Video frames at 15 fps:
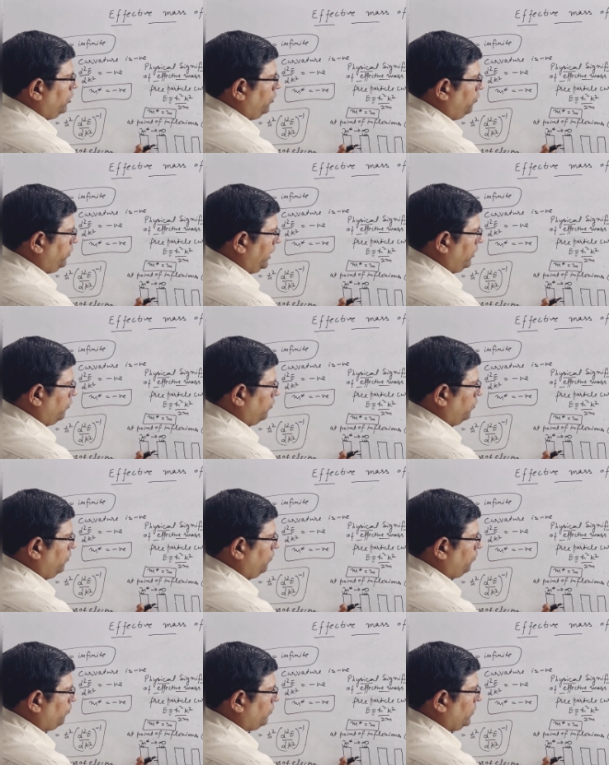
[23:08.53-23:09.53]
wave
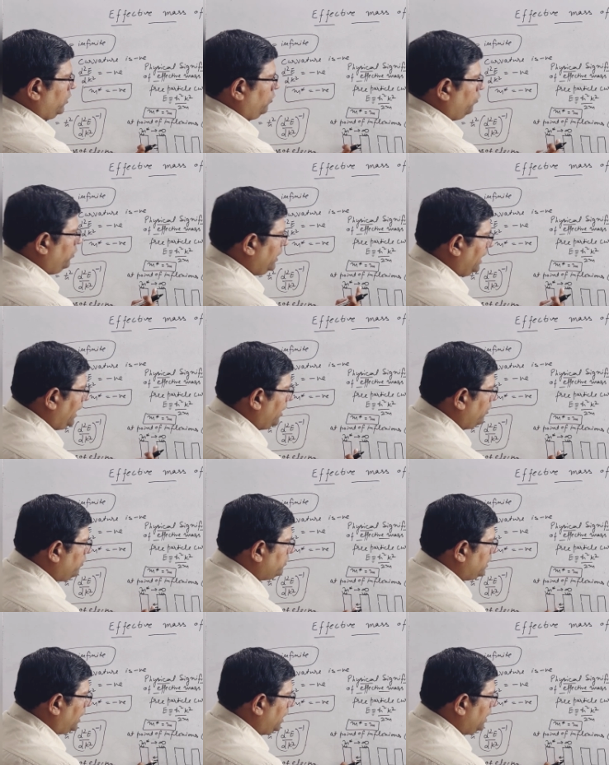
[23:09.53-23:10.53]
will
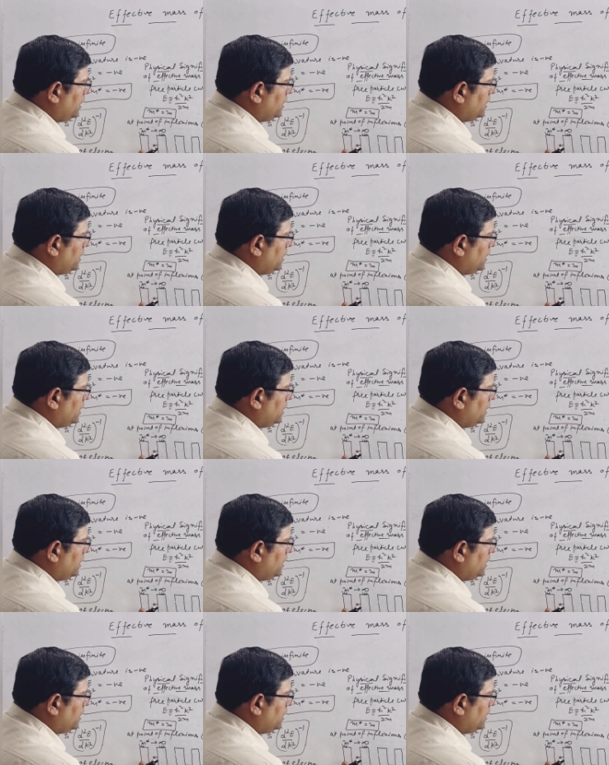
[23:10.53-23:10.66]
have the